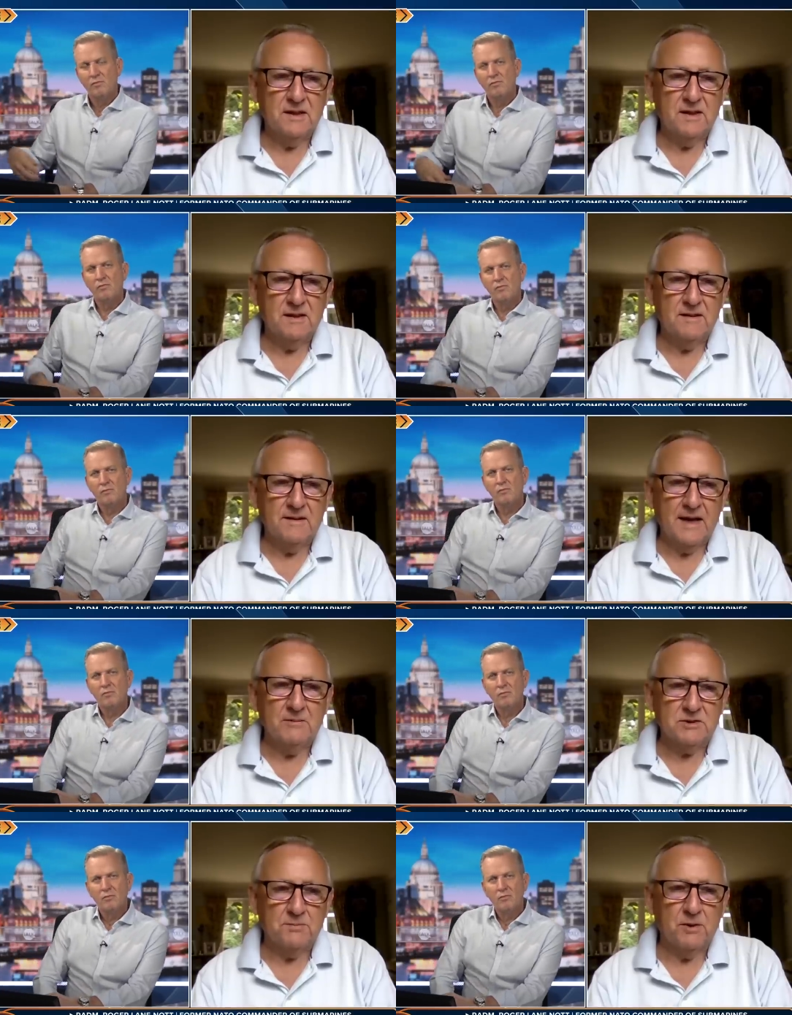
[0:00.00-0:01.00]
Speaker 1: uh, that
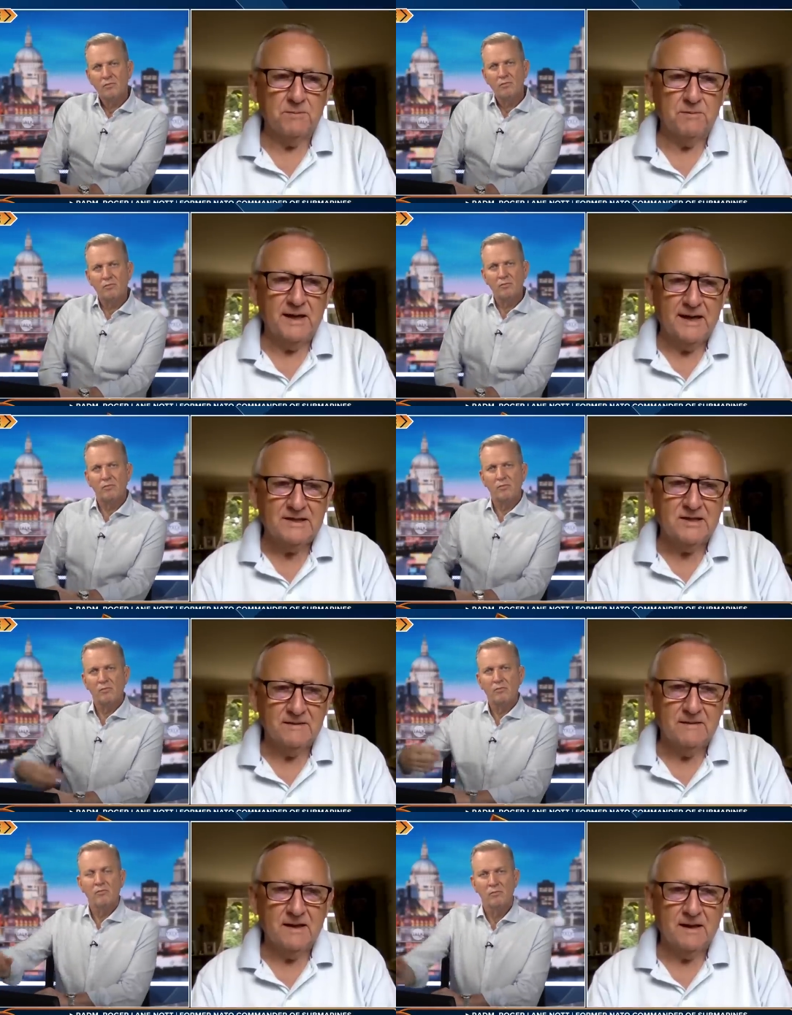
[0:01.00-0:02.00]
that was probably it.
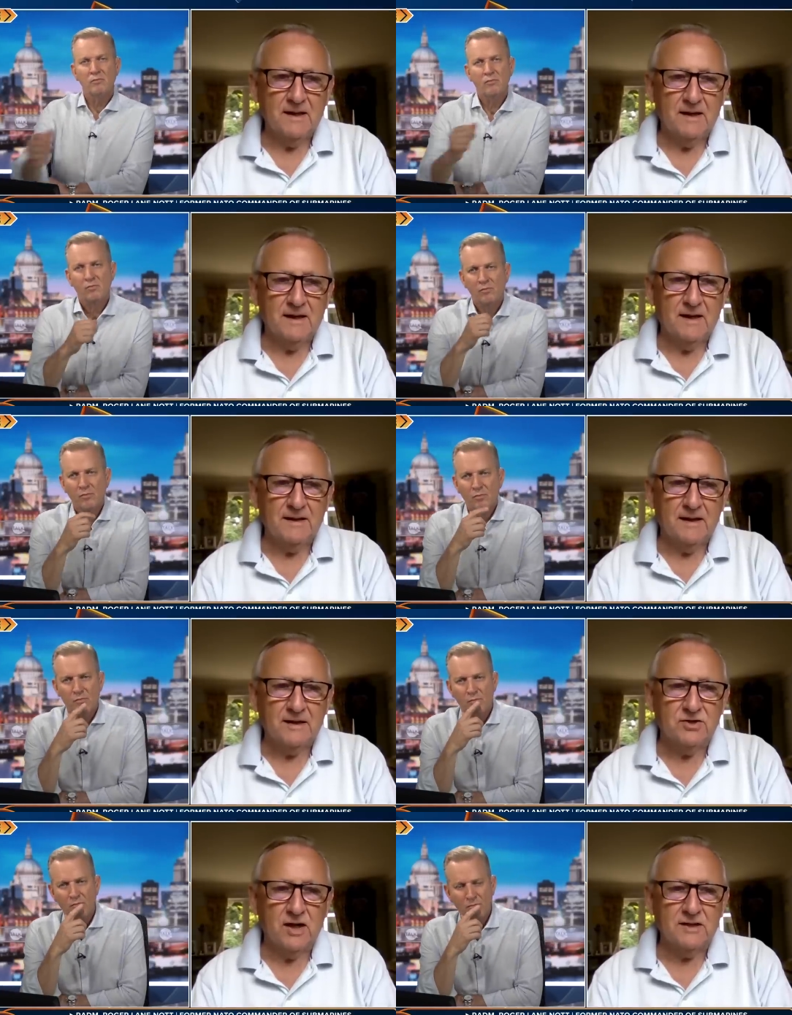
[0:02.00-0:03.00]
Uh, uh, and
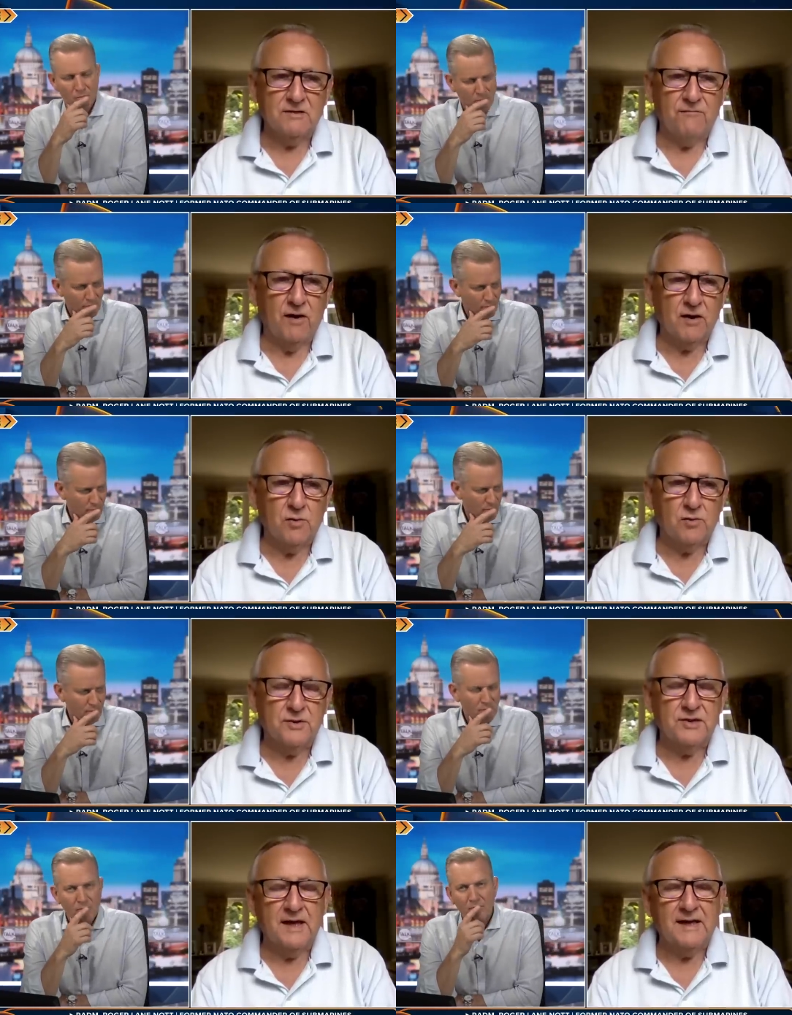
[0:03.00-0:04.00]
I tried to follow all
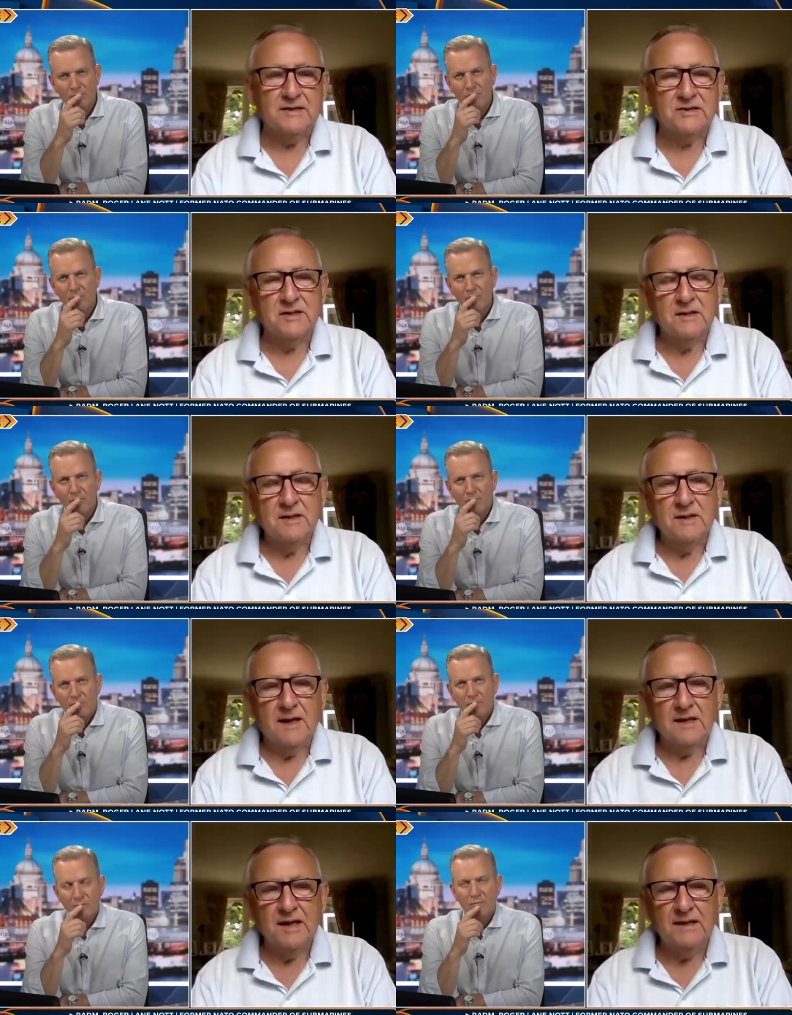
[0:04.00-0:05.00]
the things.
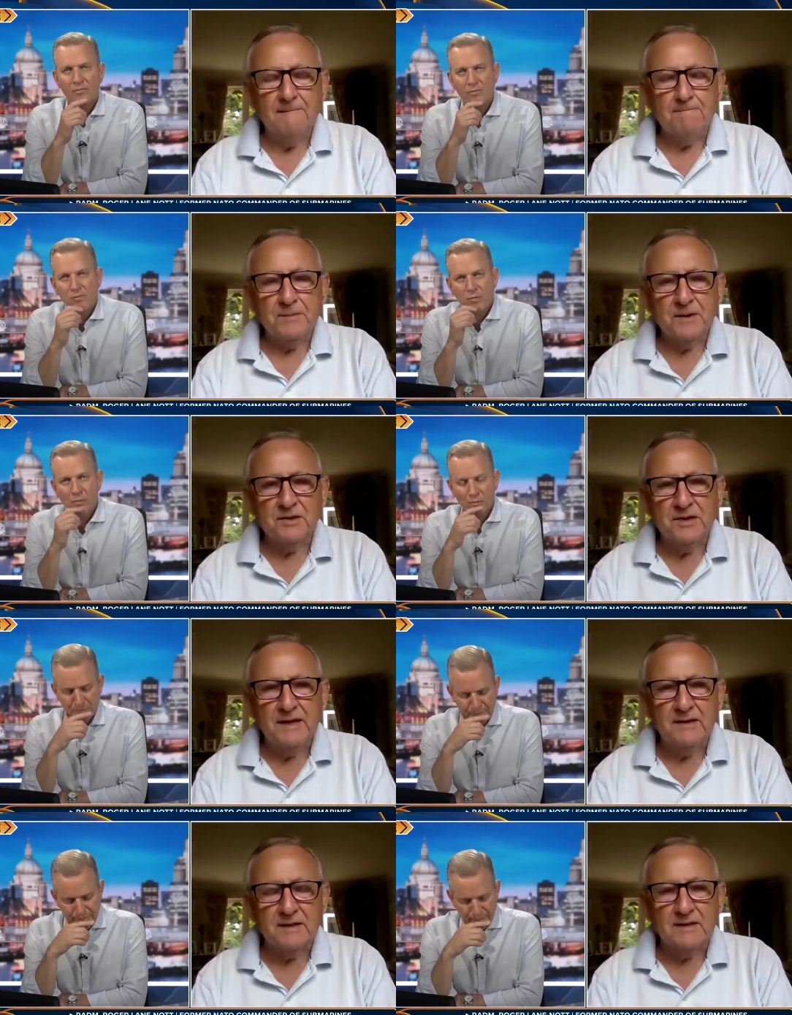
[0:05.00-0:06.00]
I think the
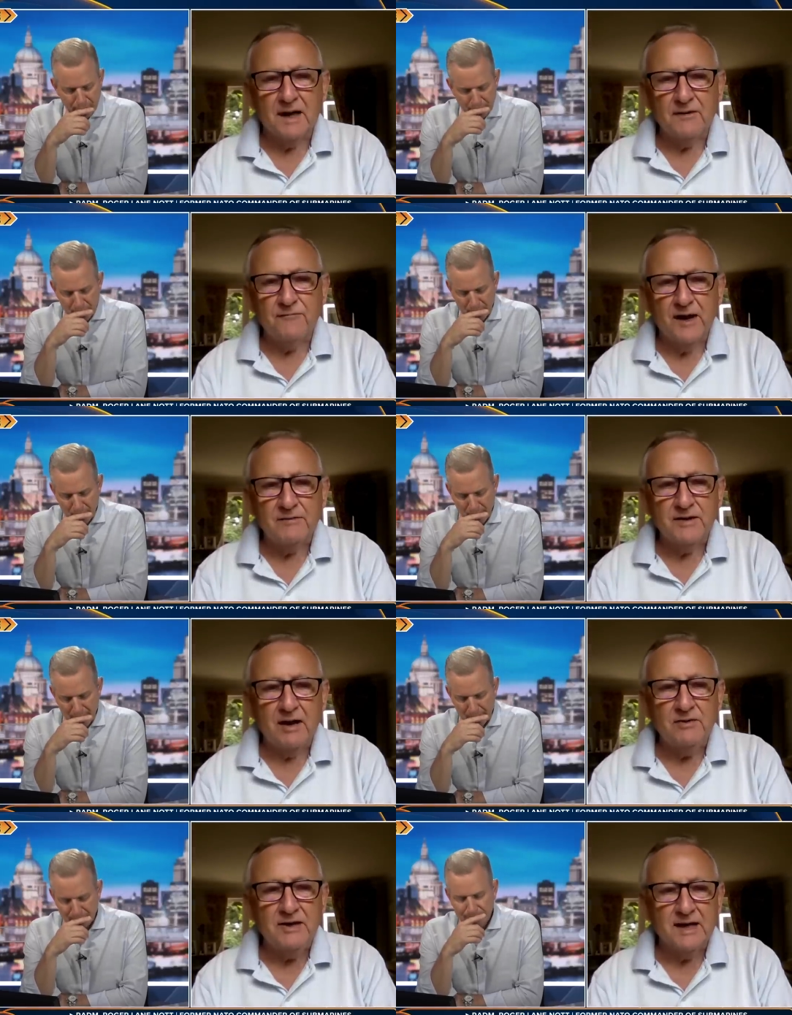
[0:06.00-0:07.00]
thing that I found
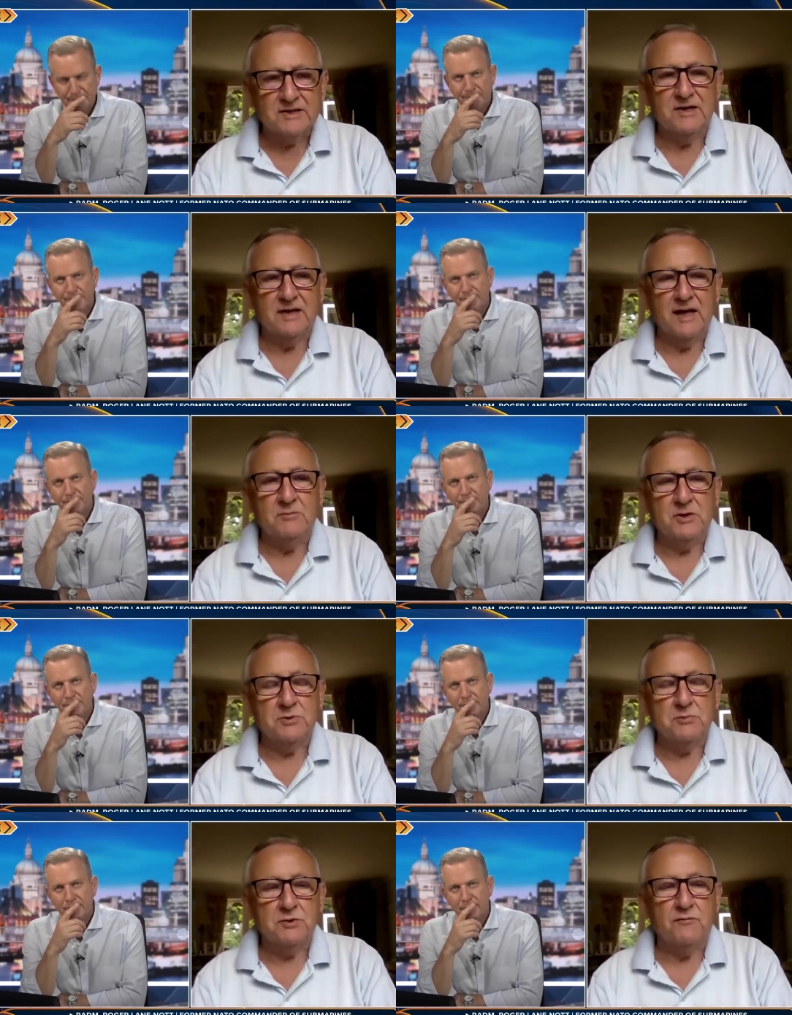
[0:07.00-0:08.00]
out yesterday,
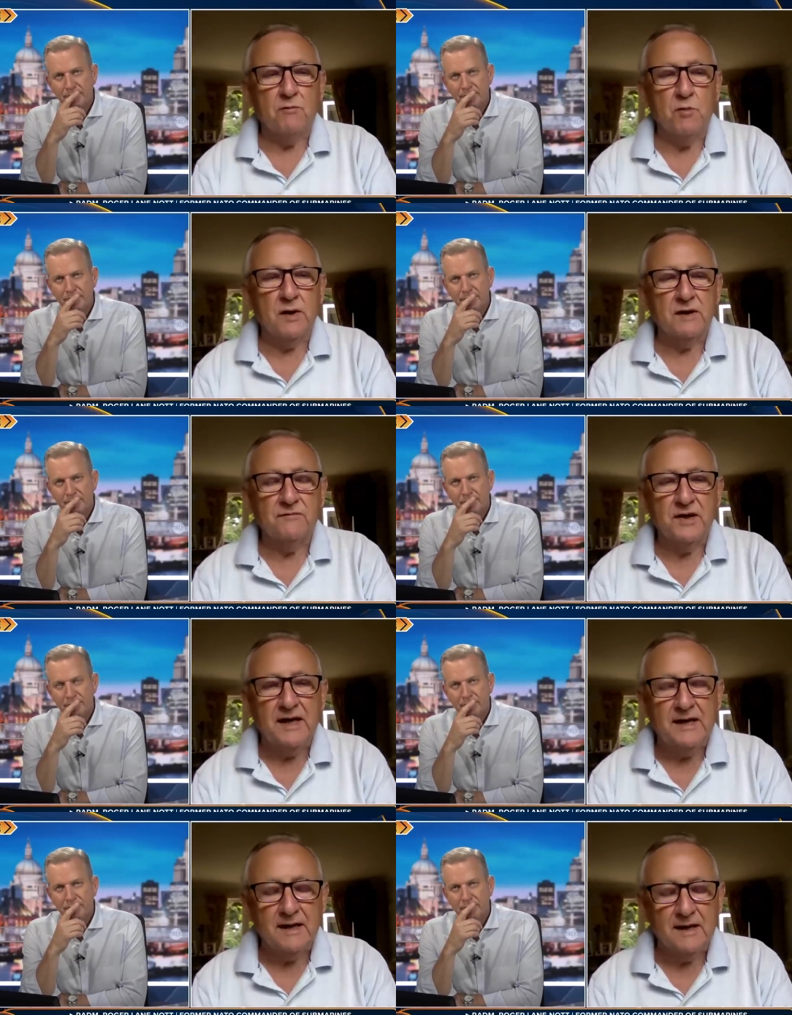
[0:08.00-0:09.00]
which was from one of
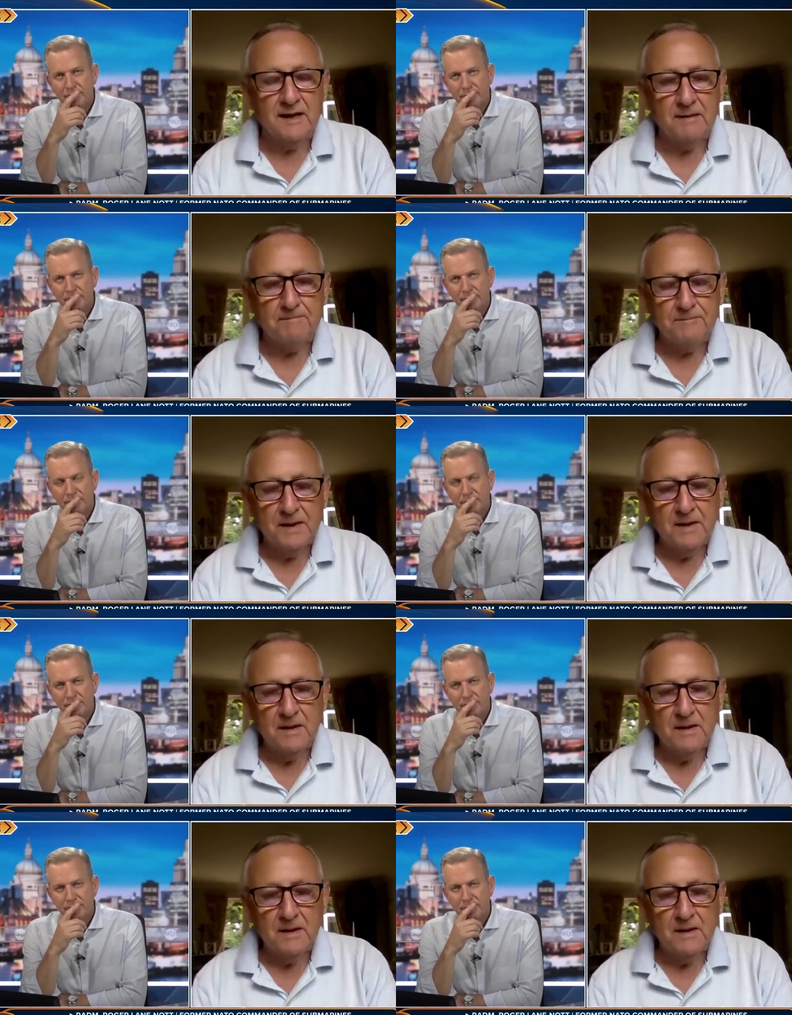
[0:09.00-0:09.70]
the um,